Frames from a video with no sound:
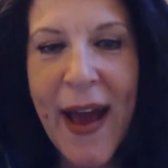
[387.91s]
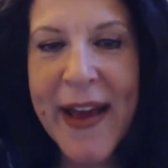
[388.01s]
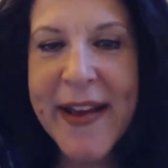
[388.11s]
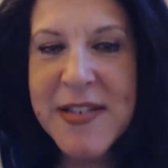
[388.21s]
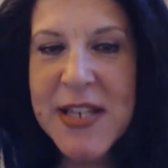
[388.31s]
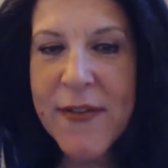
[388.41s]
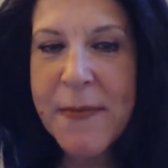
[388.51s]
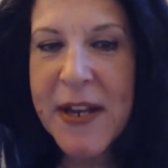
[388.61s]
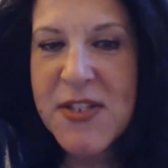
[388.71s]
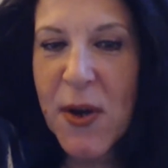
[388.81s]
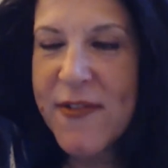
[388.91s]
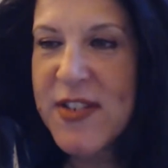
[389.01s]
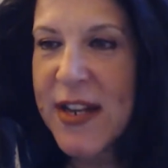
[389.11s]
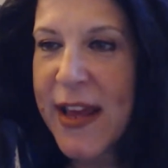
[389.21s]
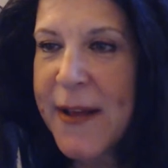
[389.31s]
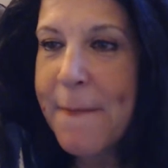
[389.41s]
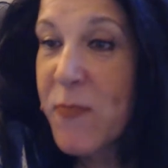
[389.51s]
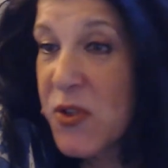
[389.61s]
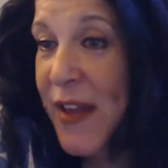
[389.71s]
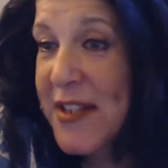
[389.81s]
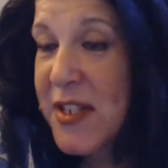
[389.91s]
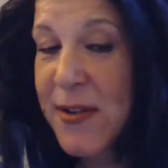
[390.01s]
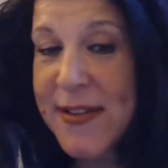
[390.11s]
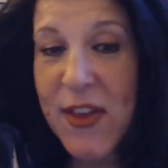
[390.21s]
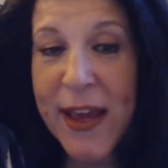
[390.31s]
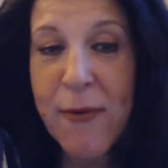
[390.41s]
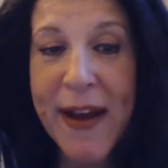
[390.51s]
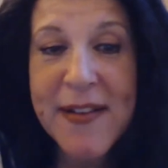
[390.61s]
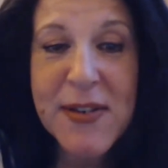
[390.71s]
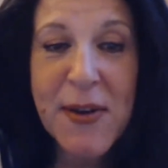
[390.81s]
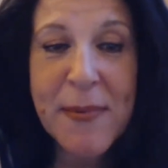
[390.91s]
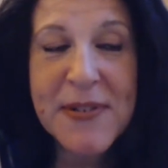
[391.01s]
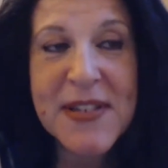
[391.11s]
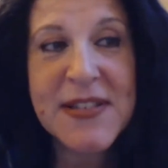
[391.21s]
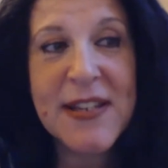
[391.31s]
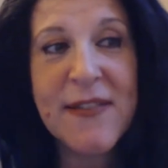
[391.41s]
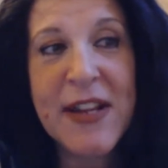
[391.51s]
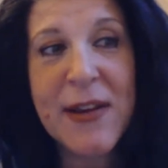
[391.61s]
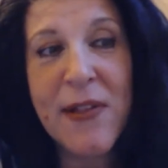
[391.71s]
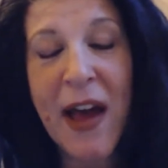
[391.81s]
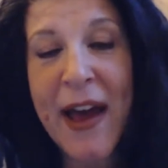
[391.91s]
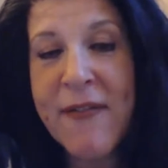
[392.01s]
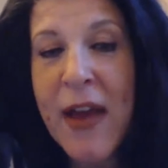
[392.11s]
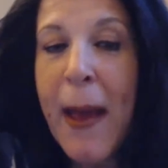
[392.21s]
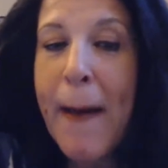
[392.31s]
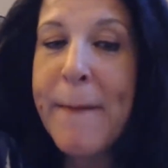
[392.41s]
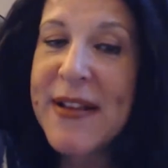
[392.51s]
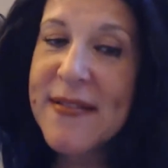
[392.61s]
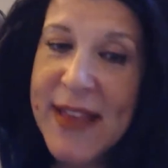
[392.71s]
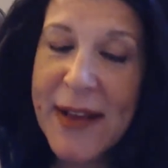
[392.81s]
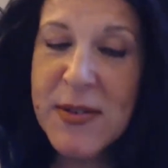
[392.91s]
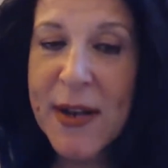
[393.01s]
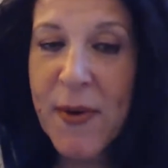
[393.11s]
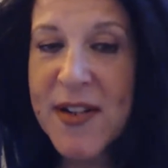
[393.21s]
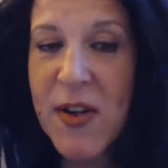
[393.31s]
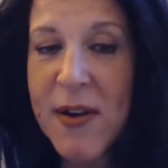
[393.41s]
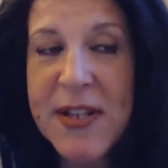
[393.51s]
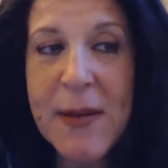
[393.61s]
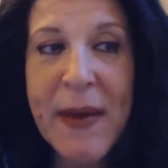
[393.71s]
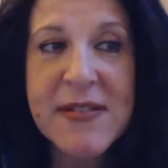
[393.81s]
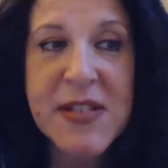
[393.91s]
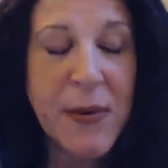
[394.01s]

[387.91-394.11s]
I guess everybody's off today, so that's a good thing, right? So you're able to see the video live. But that's what I want to talk to you about.